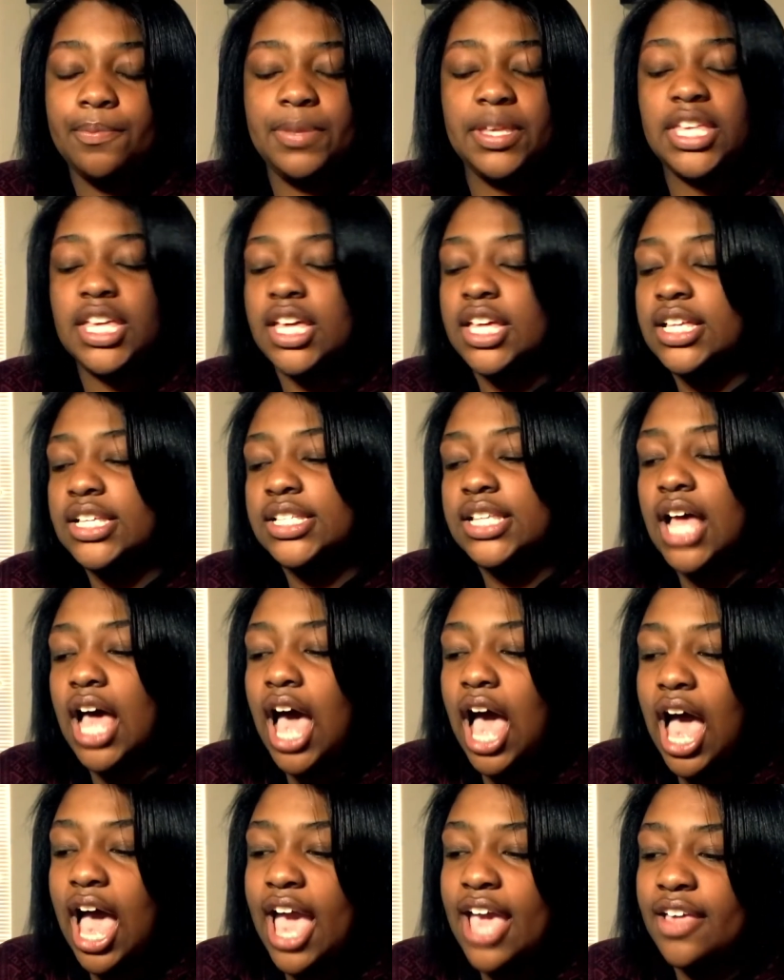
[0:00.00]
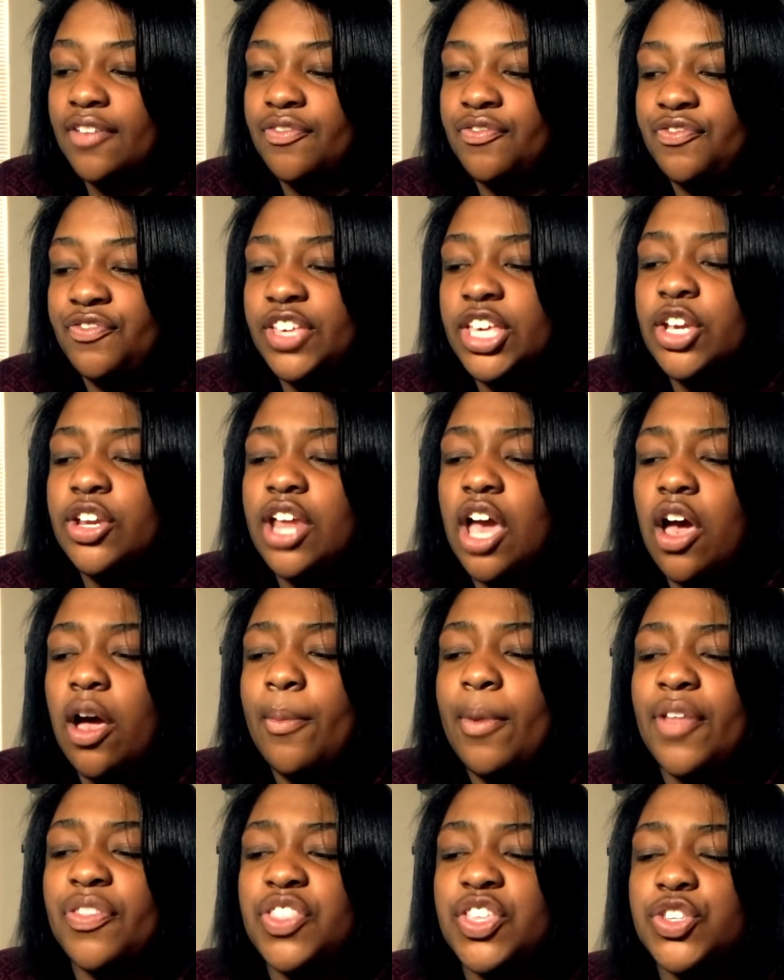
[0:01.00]
because I figured out
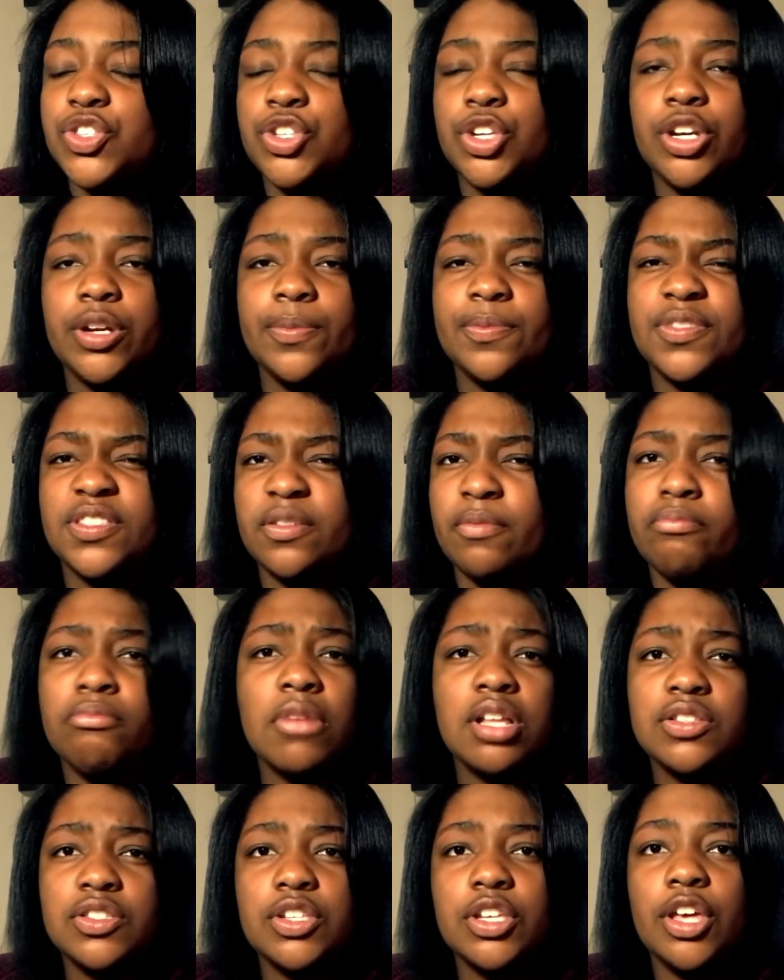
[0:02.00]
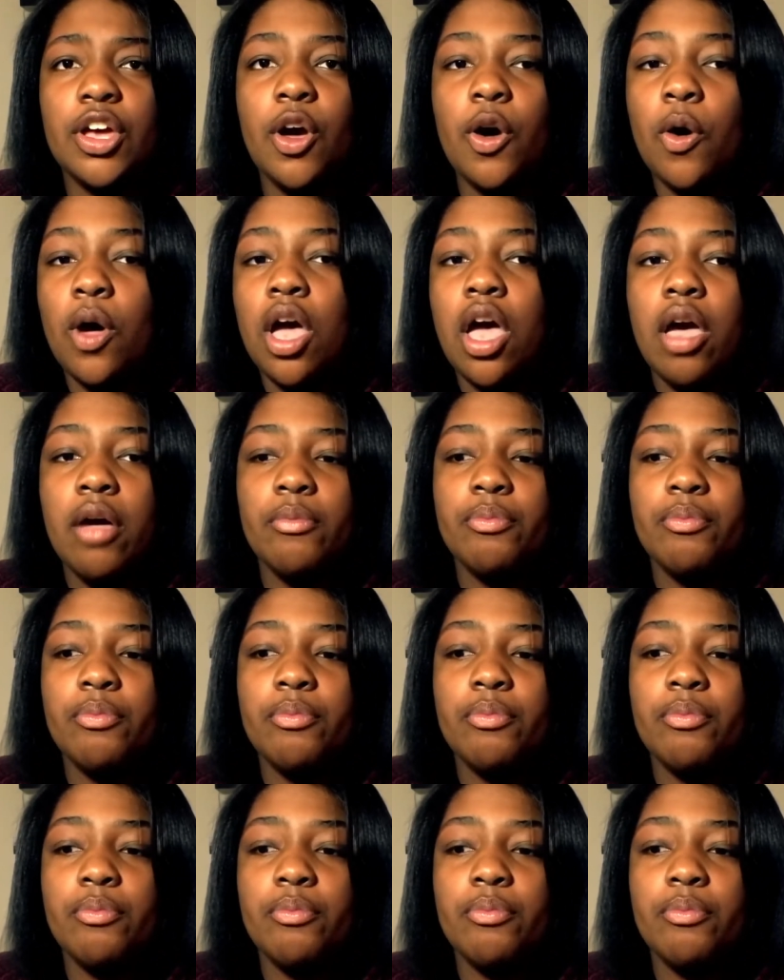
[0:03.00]
about this term some months ago,